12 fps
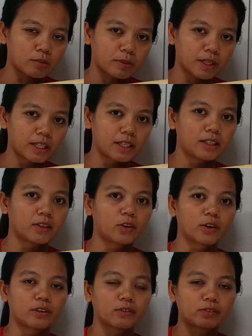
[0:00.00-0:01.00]
bill or
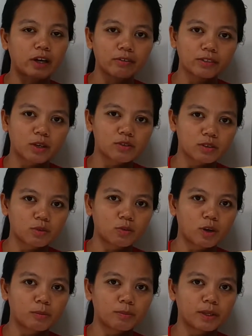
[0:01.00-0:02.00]
the
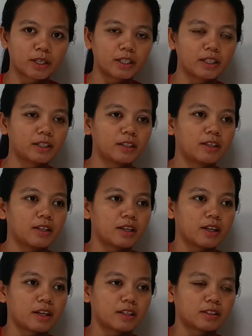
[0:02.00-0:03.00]
5,001 bill.
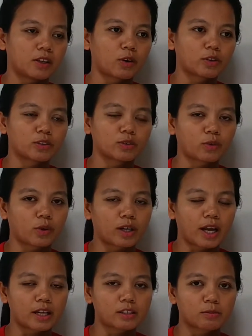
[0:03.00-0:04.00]
And they also
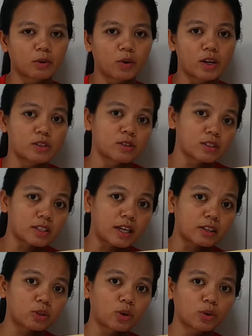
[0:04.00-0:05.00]
ask me questions
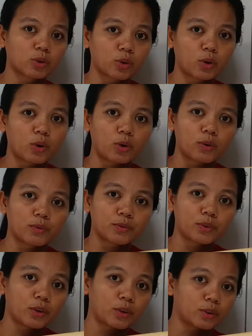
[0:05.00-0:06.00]
like, Doctor,
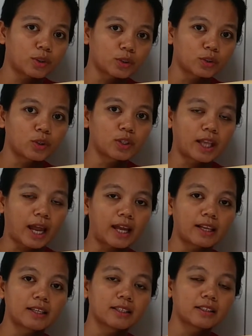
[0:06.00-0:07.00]
you know, Doctor, the
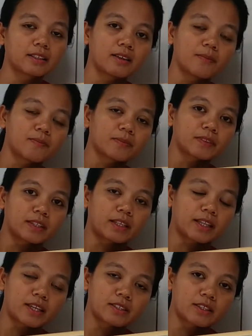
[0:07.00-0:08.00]
island that
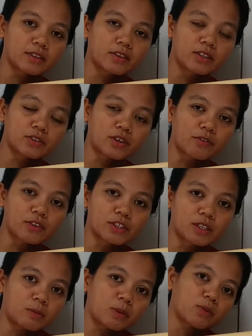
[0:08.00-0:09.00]
has a controversy
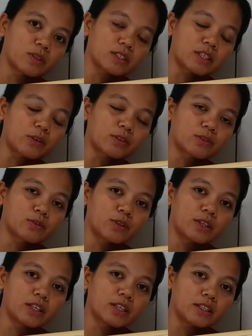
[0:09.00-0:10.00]
between South
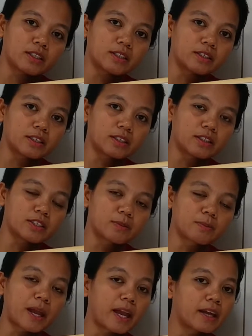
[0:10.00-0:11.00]
Korea and
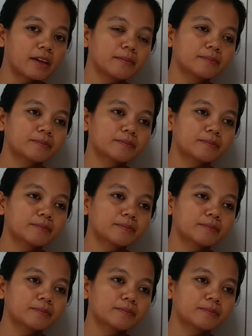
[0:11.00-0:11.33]
Japan.